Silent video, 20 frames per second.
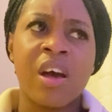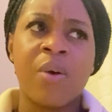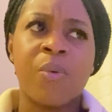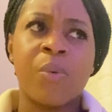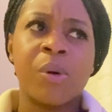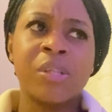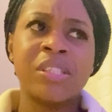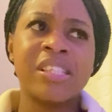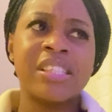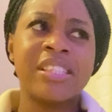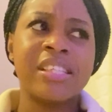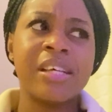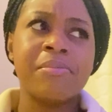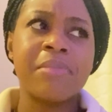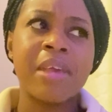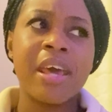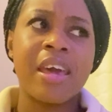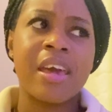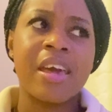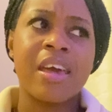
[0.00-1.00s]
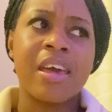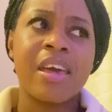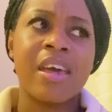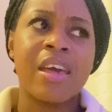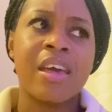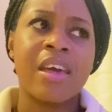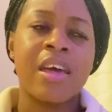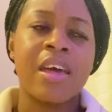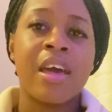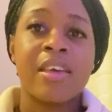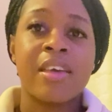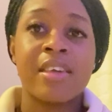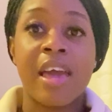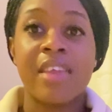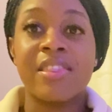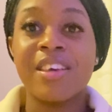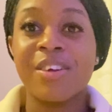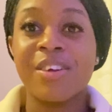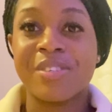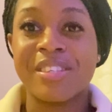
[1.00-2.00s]
Was it the same day? Yeah, I
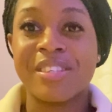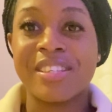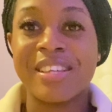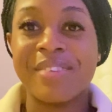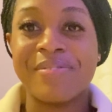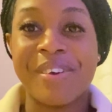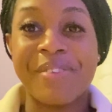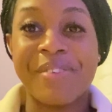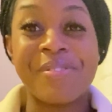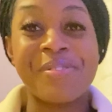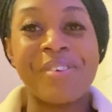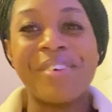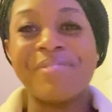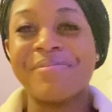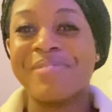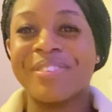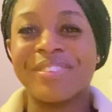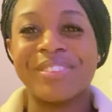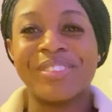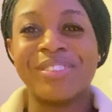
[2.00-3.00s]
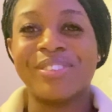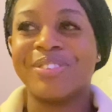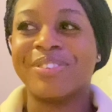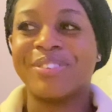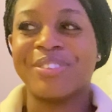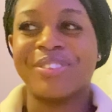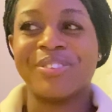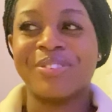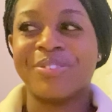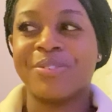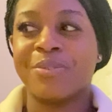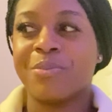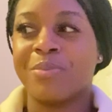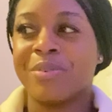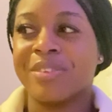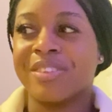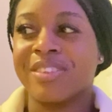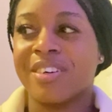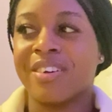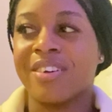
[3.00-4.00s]
think it was the same day. I'm not sure
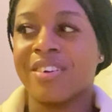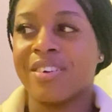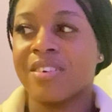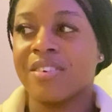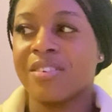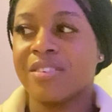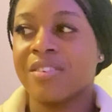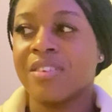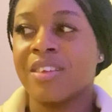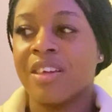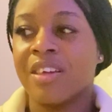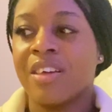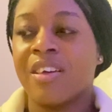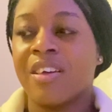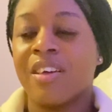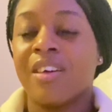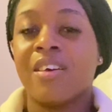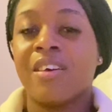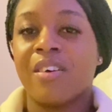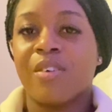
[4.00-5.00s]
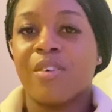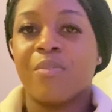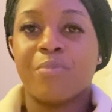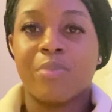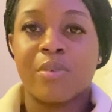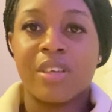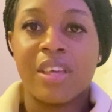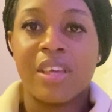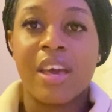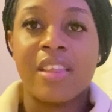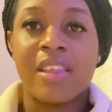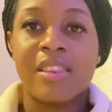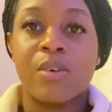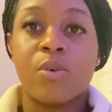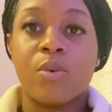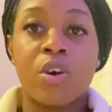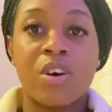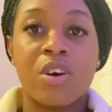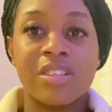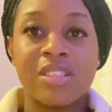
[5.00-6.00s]
about that. But yeah, they will
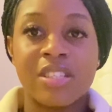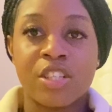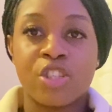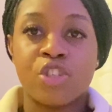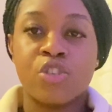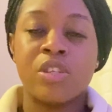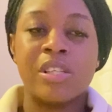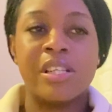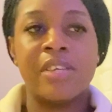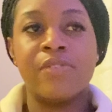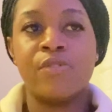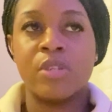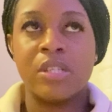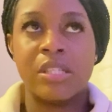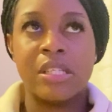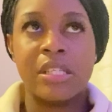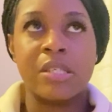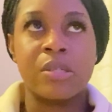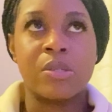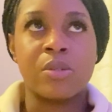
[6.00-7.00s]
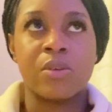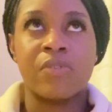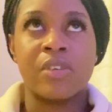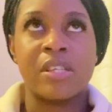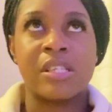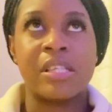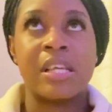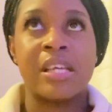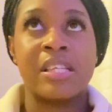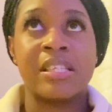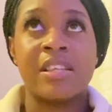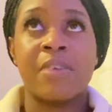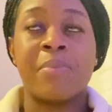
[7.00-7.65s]
contact you, you leave your details obviously and stuff.